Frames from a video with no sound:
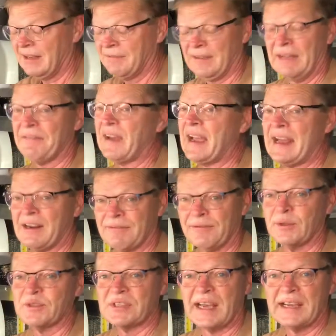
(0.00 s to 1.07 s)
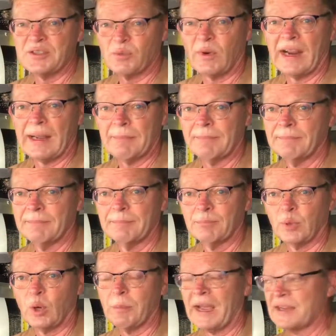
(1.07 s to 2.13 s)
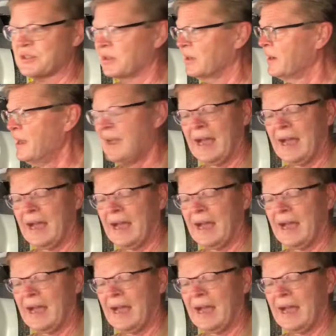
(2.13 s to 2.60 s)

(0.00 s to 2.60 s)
if I had a full-size Ram Promaster,